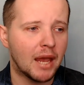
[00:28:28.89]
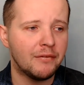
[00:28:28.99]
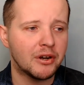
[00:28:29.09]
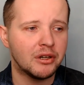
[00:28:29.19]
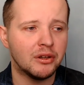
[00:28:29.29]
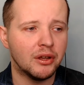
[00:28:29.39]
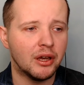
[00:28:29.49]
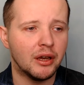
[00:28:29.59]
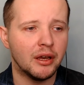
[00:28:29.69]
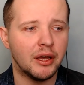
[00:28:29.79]
ethical
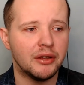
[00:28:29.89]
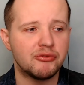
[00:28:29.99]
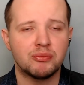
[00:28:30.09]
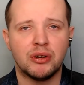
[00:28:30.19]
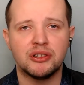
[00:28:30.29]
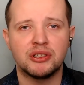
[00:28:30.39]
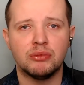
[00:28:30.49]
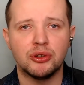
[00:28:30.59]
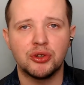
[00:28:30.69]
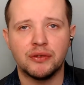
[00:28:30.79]
and
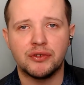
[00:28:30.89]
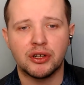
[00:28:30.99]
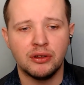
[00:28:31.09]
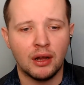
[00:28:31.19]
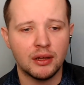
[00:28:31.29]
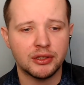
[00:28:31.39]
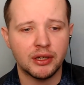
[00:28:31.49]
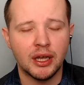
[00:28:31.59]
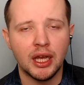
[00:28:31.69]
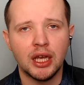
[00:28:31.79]
responsible use of
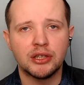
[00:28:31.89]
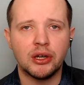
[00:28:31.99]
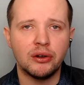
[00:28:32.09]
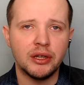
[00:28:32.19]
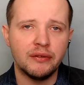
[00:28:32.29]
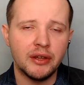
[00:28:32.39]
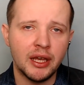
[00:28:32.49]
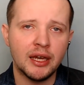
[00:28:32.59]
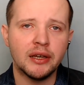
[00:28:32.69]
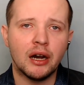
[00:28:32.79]
technology. So in
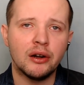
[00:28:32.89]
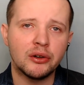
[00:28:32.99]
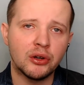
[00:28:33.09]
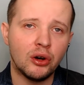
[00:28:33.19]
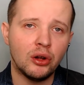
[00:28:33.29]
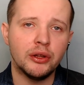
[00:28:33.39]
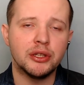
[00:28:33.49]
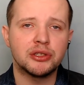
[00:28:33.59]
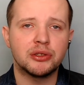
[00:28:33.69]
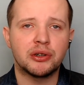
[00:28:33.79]
the end, our goal
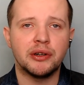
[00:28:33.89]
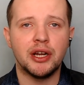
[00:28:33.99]
is to